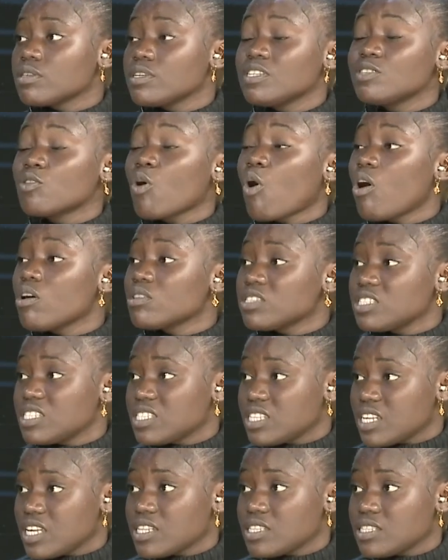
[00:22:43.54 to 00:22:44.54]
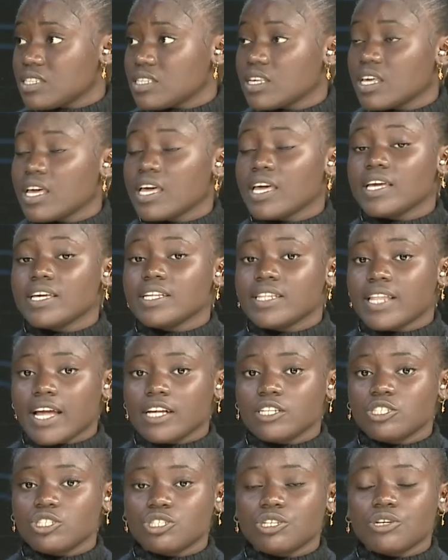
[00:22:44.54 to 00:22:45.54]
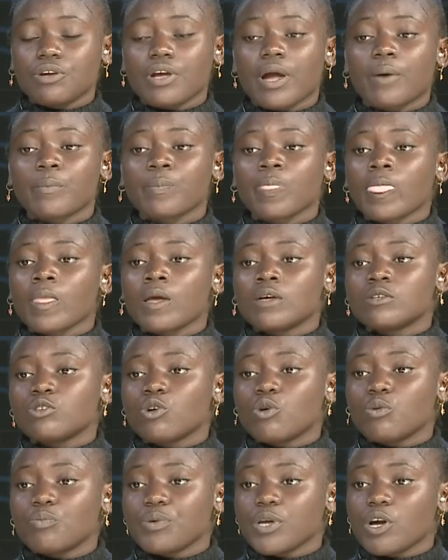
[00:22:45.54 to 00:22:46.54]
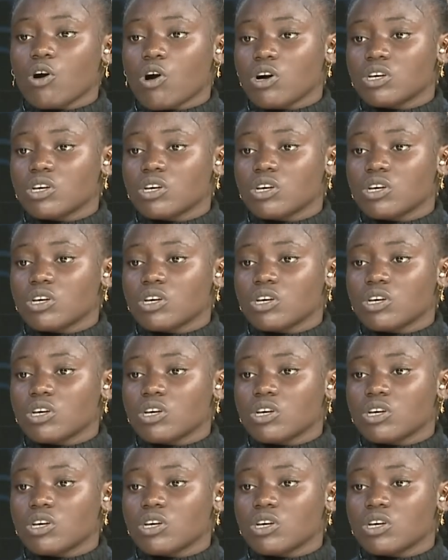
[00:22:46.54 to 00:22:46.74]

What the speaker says: all states in Nigeria. So because